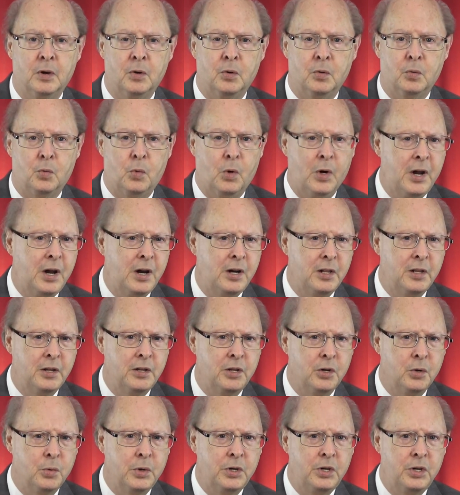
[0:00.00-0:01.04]
Rarely
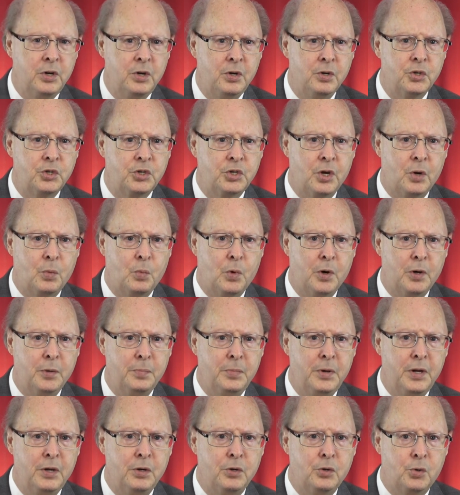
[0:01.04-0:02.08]
do we hear someone
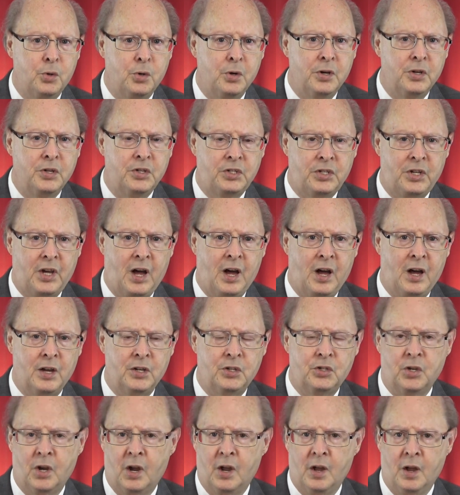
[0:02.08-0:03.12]
being
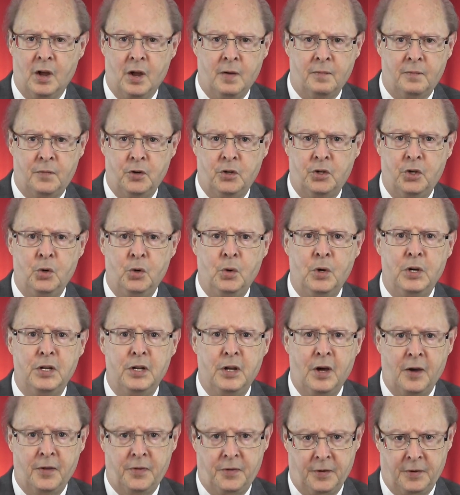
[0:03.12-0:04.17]
criticized for doing
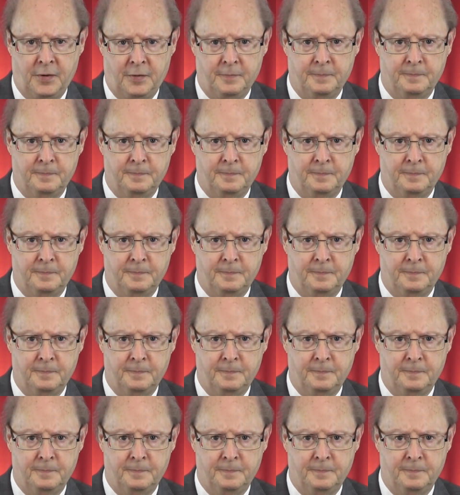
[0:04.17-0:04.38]
nothing.